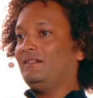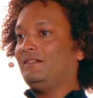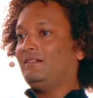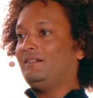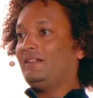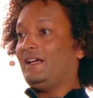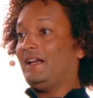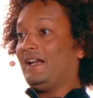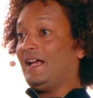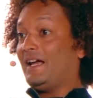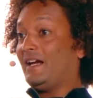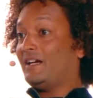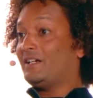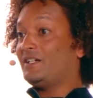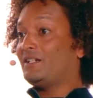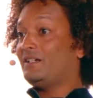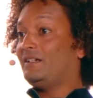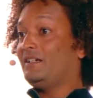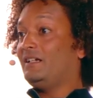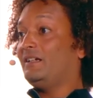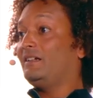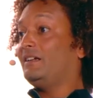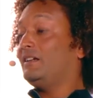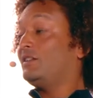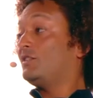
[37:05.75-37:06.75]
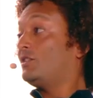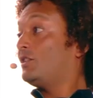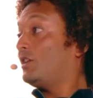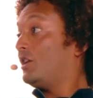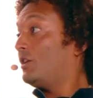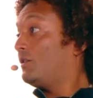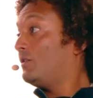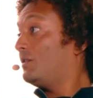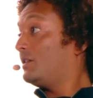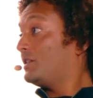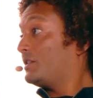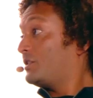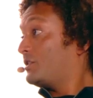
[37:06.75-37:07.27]
that actually can
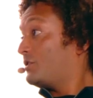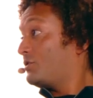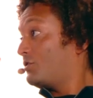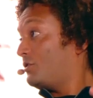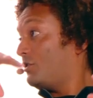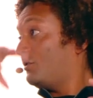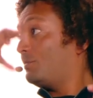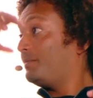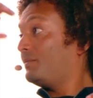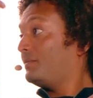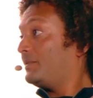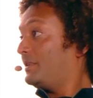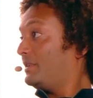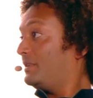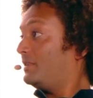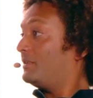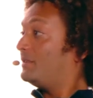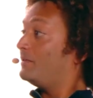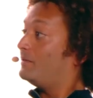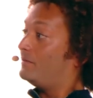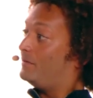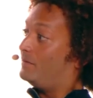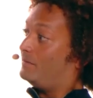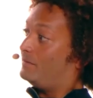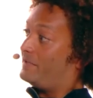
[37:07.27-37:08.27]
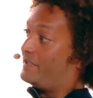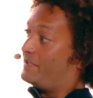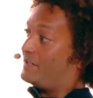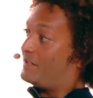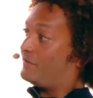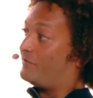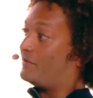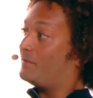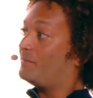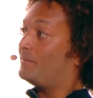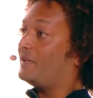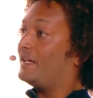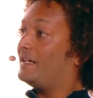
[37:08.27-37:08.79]
go and stop in
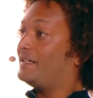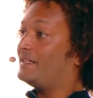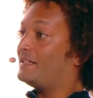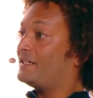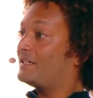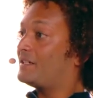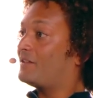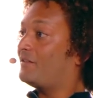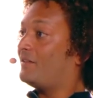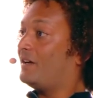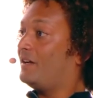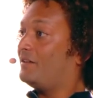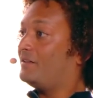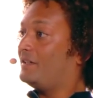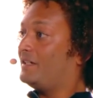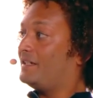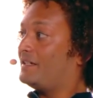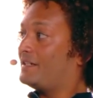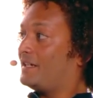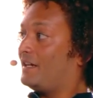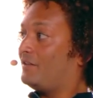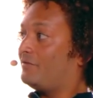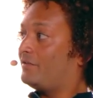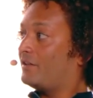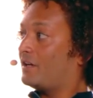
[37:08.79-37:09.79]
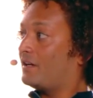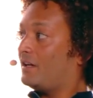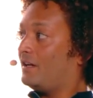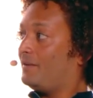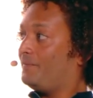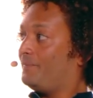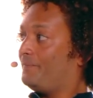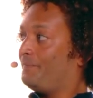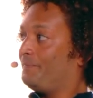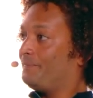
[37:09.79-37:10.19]
different places around East Africa.